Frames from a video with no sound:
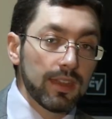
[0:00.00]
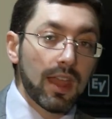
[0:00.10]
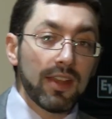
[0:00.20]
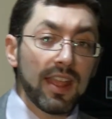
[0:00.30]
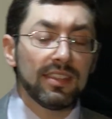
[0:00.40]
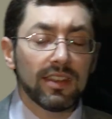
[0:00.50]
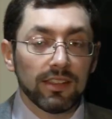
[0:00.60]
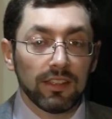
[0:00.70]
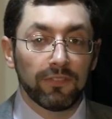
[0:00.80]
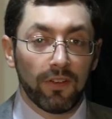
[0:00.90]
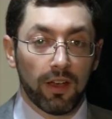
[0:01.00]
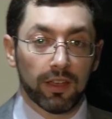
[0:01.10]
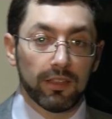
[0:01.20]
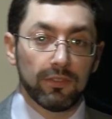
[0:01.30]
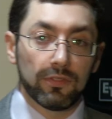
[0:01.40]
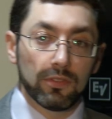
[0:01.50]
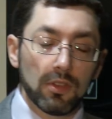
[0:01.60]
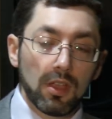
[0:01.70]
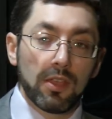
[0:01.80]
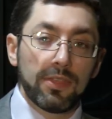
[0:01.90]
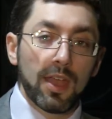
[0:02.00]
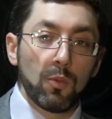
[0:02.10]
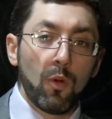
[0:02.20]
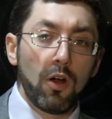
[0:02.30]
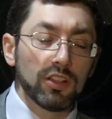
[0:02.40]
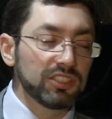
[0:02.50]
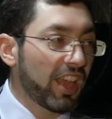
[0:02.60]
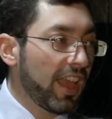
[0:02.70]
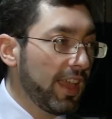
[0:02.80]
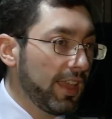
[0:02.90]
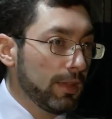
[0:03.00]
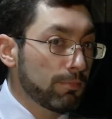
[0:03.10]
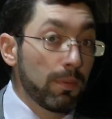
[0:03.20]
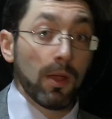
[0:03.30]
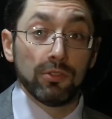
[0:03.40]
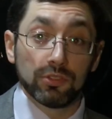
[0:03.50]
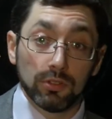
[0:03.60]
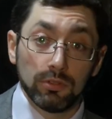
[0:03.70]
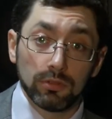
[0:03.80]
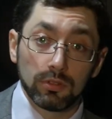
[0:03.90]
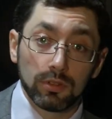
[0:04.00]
Now, in 1885, there was a proposal